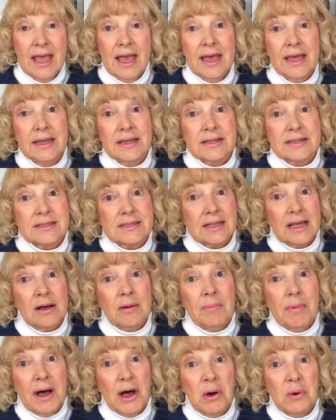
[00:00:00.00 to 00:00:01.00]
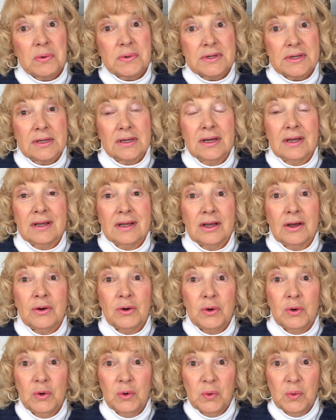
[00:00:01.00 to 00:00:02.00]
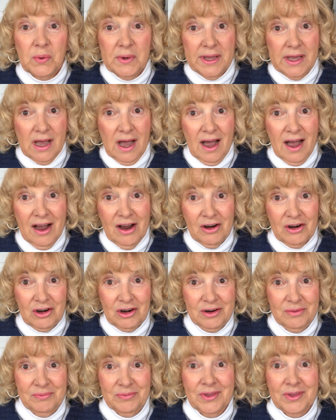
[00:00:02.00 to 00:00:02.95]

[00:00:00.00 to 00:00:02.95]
And it's about who we are.